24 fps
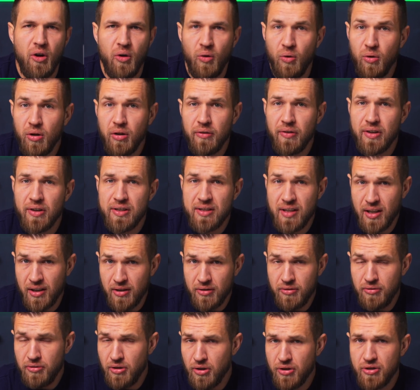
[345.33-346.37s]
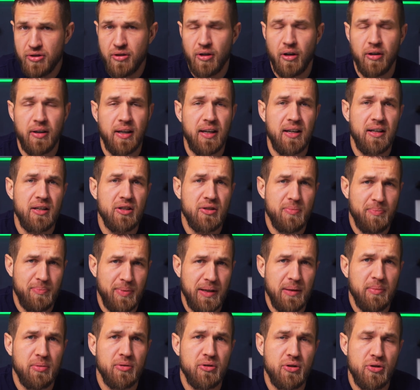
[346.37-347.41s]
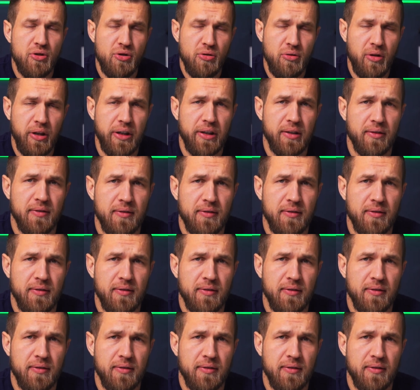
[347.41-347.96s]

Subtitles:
all of a sudden you start getting people to join.